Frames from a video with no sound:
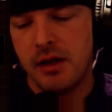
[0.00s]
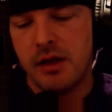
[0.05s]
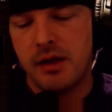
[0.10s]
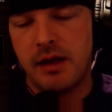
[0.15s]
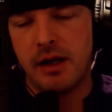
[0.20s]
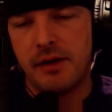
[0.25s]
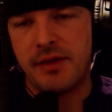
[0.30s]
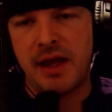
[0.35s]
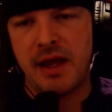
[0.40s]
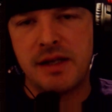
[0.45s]

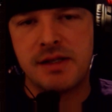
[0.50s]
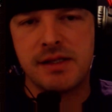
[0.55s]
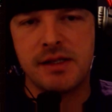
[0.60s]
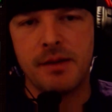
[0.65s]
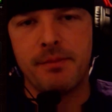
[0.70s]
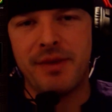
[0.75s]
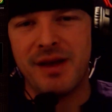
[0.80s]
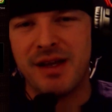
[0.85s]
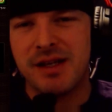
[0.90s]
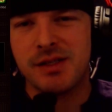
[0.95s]
Now that's the
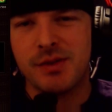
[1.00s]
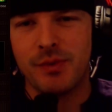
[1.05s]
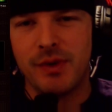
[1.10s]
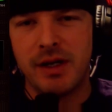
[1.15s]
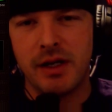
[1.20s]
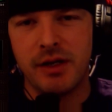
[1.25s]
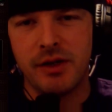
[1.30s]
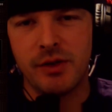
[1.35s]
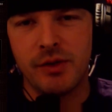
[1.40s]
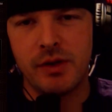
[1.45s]
best way
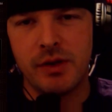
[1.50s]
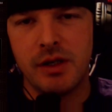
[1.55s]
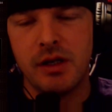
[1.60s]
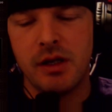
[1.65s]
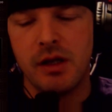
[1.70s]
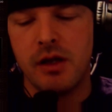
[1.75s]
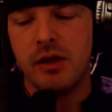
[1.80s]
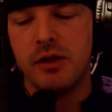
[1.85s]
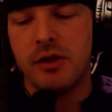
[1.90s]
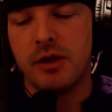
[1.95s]
to do it.
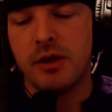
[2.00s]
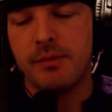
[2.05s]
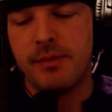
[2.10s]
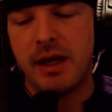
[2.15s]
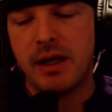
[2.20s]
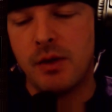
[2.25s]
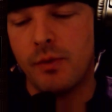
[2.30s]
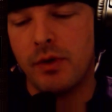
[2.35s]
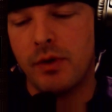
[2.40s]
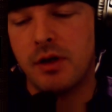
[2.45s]
You can
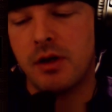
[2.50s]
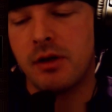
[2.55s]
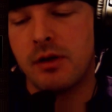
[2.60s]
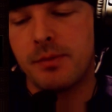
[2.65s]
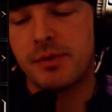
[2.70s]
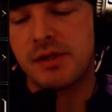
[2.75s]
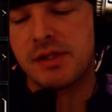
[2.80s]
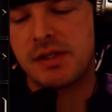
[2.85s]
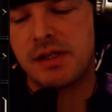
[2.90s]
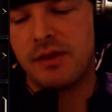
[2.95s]
make it
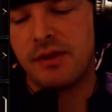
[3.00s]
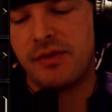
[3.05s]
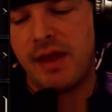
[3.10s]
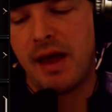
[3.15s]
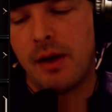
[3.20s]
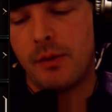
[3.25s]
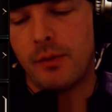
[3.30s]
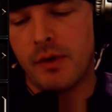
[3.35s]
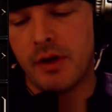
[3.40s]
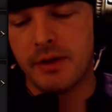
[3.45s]
100%
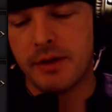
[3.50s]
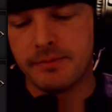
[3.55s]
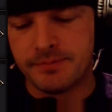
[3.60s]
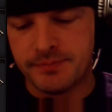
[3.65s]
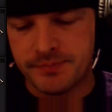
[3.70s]
that way.